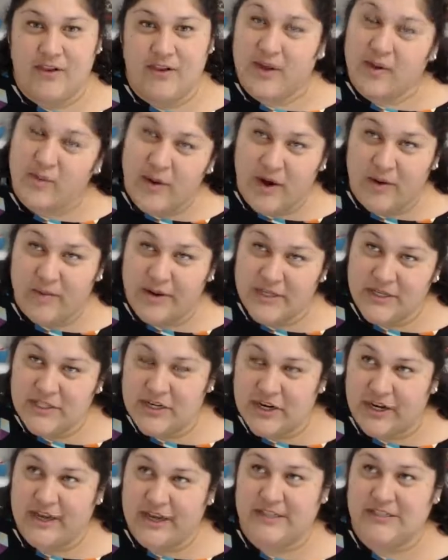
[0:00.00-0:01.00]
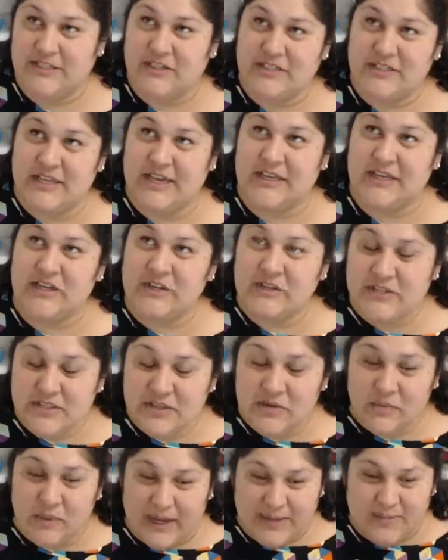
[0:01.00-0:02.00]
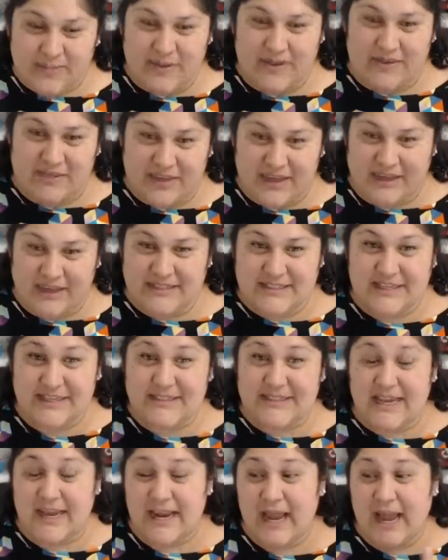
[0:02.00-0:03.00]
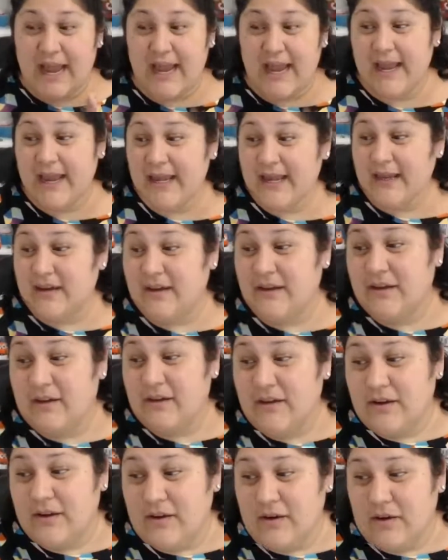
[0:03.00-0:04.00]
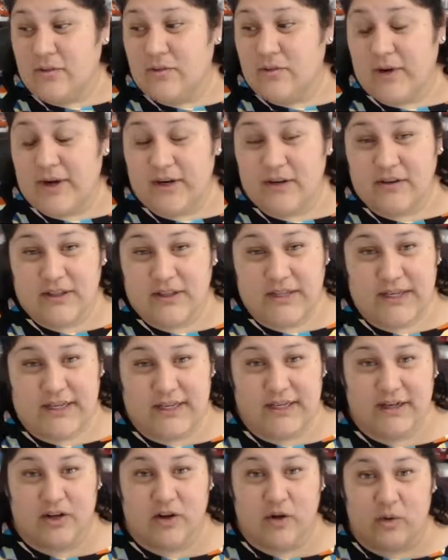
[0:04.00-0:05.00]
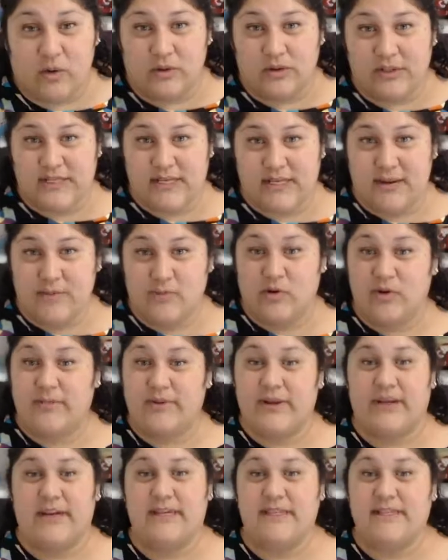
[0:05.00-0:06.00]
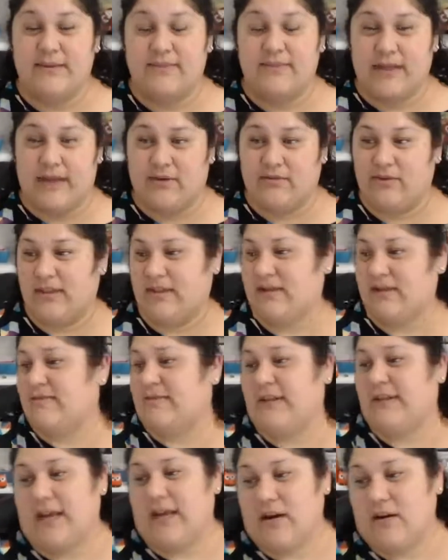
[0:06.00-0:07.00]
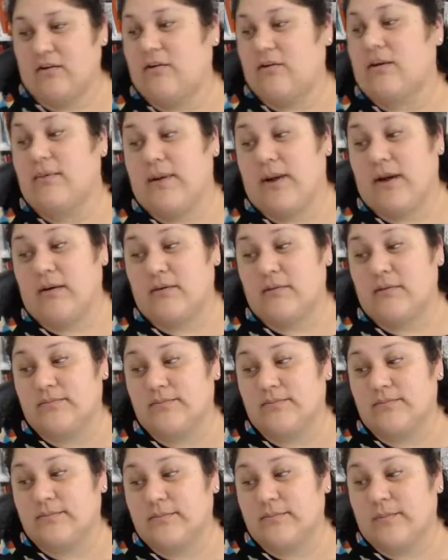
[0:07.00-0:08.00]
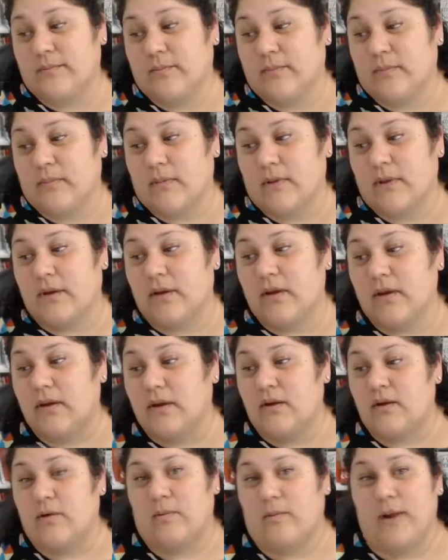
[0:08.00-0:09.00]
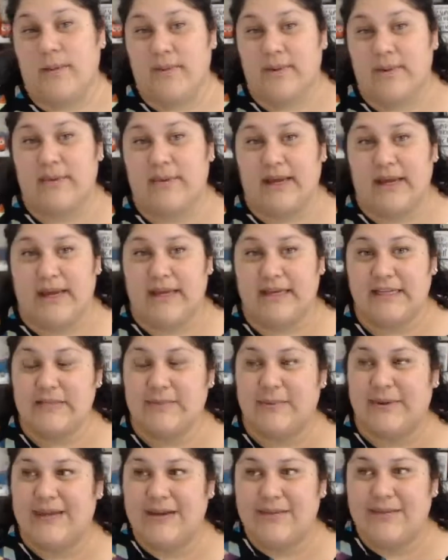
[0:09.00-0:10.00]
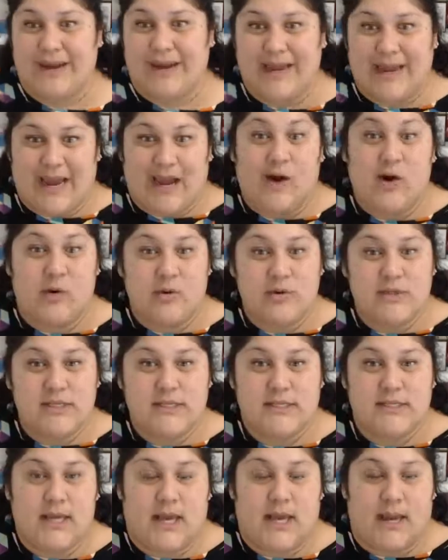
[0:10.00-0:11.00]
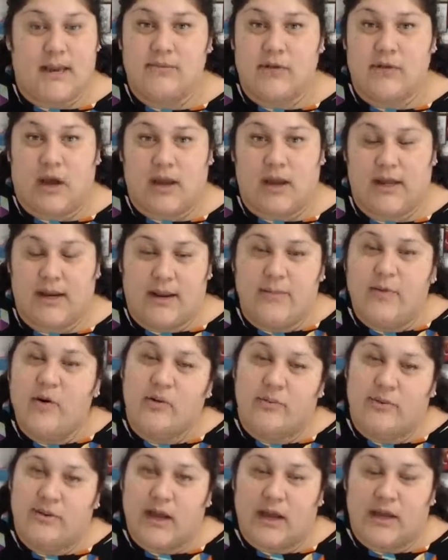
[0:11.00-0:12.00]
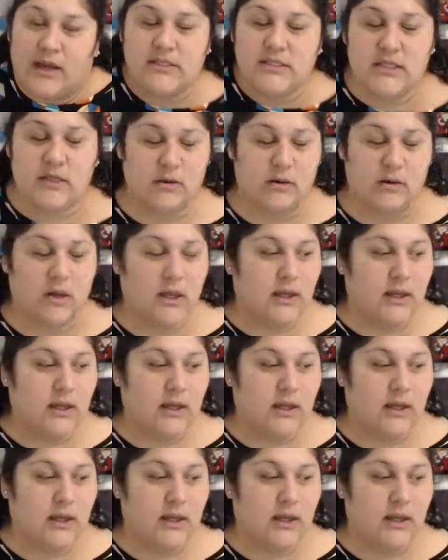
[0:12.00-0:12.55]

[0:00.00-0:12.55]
they're like, we are washing our hands. I was like, use the wipey things. Cause like I rarely get colds anymore because I'm like really fanatical about wiping my hands. But in my house, I'm not, and I'm home a lot. So